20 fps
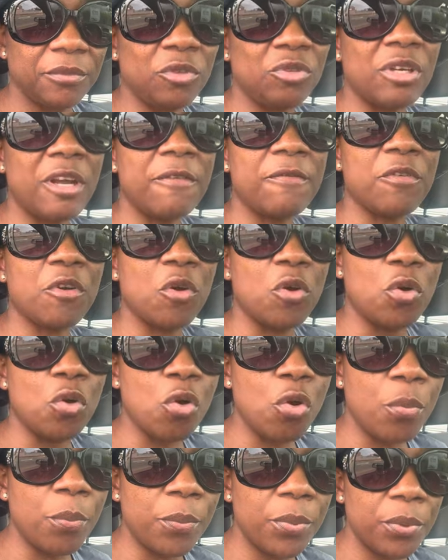you have your
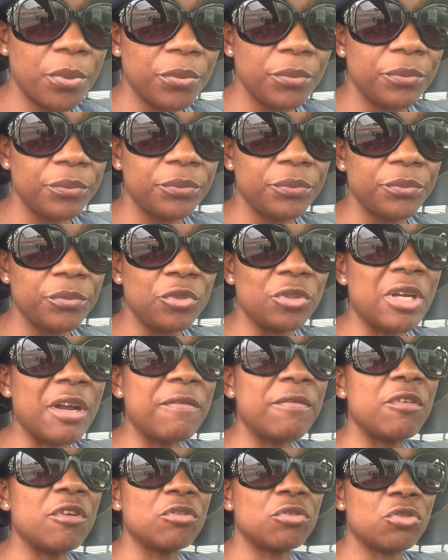hope you
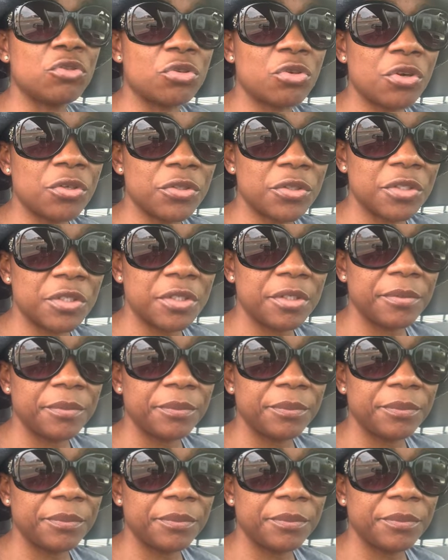have your trust